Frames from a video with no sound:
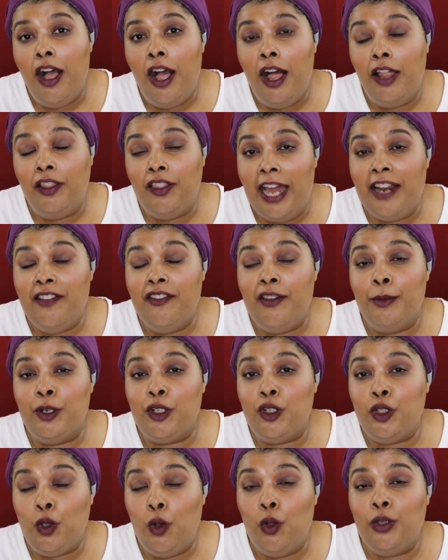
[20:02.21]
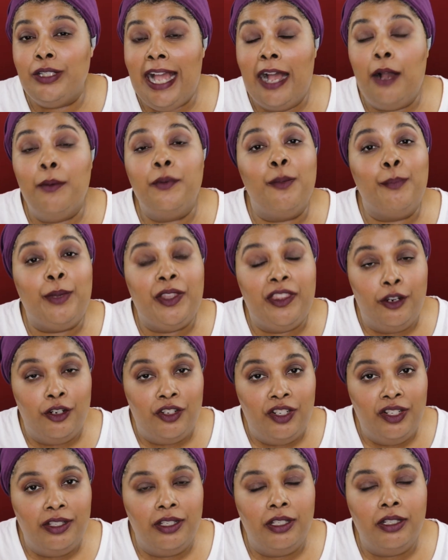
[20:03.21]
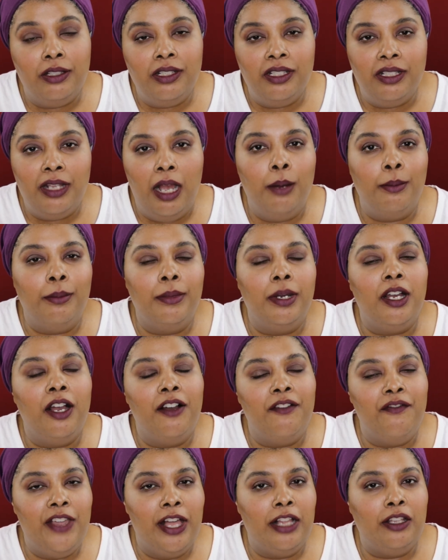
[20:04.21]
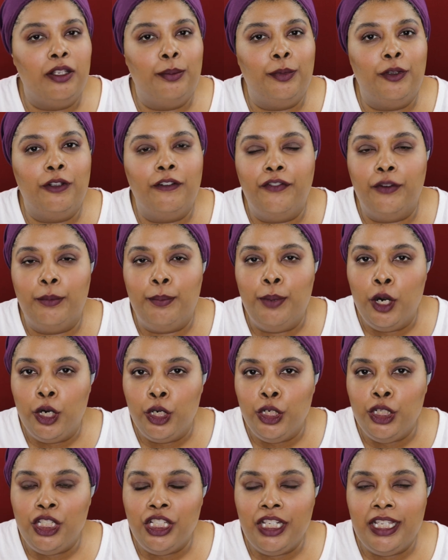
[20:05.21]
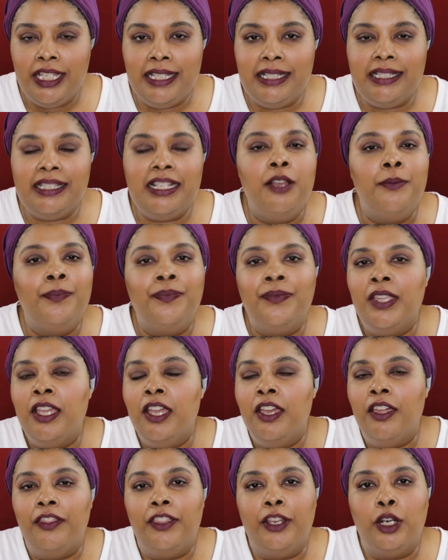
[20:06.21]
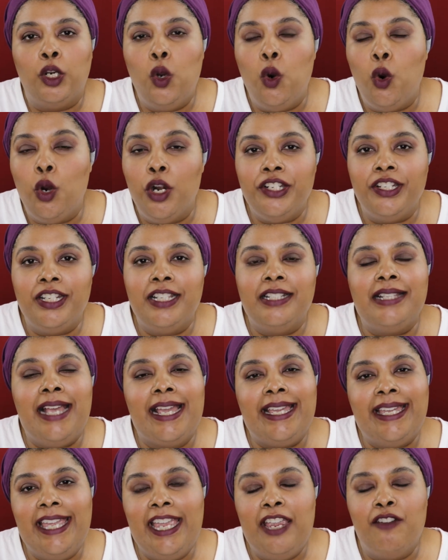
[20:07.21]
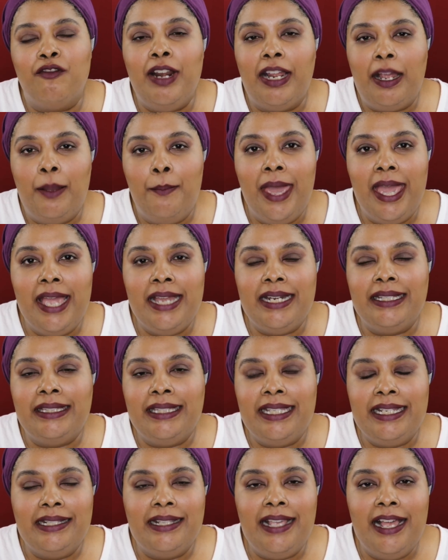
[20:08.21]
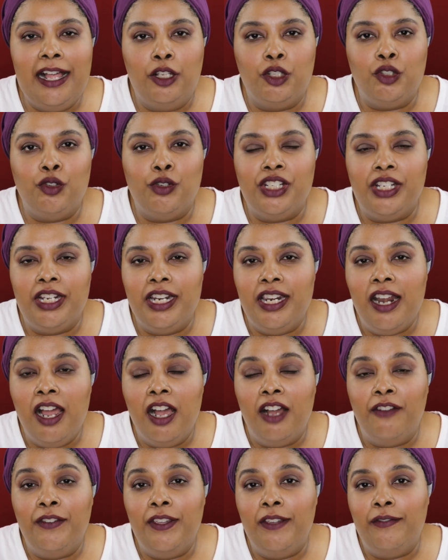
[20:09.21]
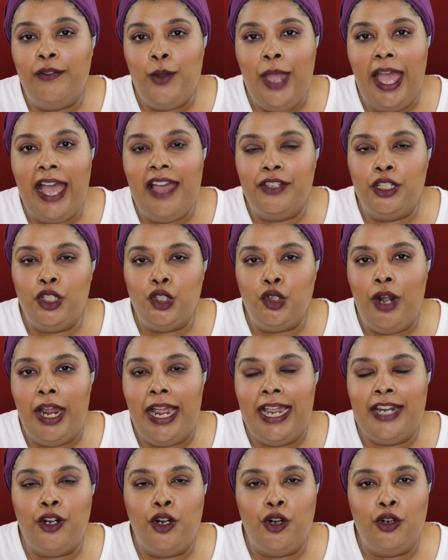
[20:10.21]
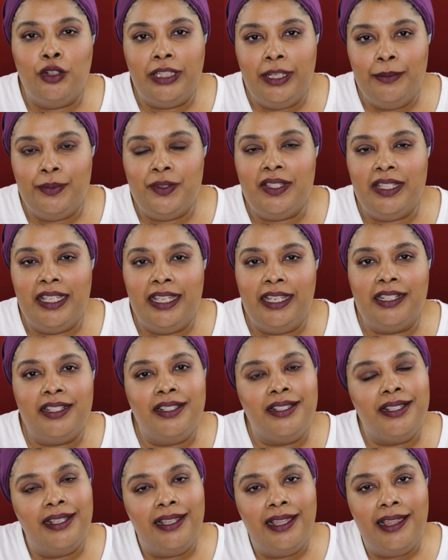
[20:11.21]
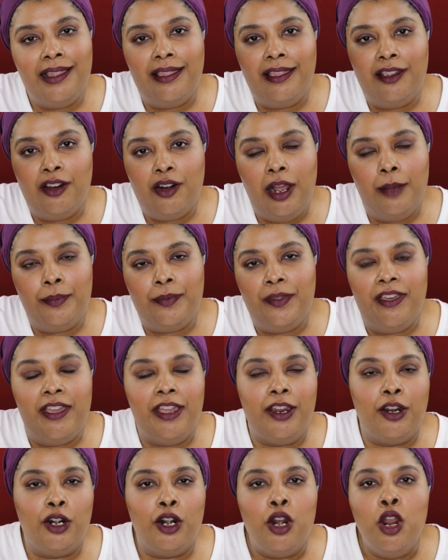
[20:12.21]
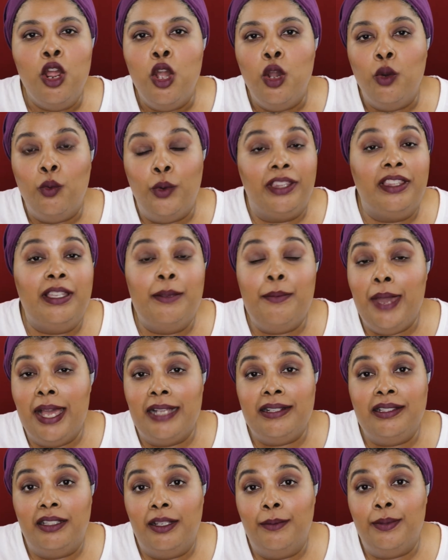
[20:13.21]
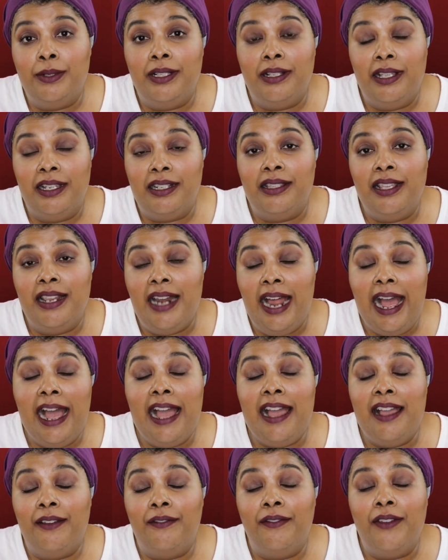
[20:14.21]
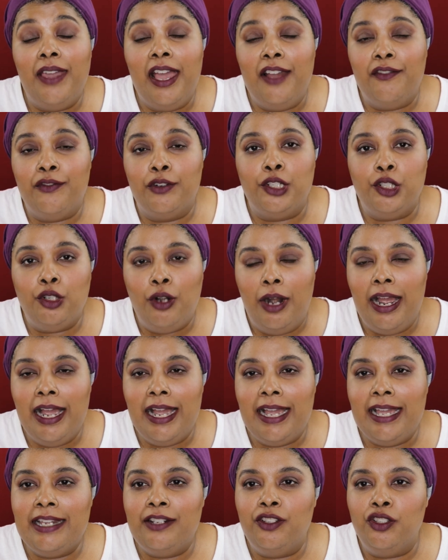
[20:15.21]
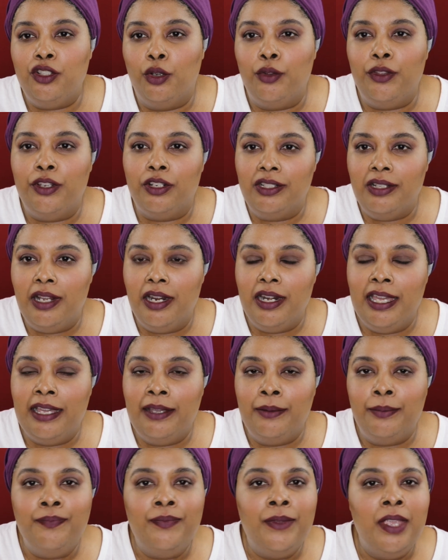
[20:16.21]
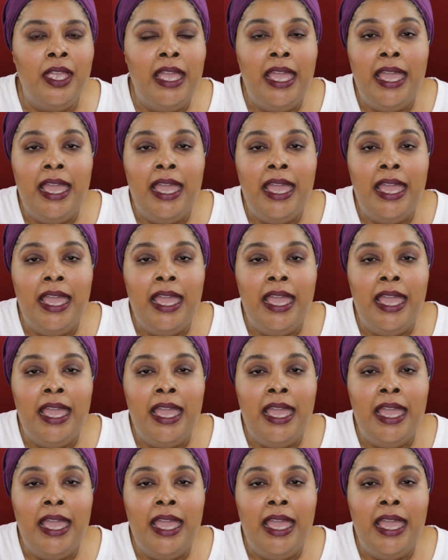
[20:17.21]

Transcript: A lot of them are sold out, but there are still some available for purchase. They're gorgeous. I can't recommend Lisa Eldridge enough. If you haven't tried her lipsticks, they're up there with the best lipsticks that I've ever tried. So they're stunning.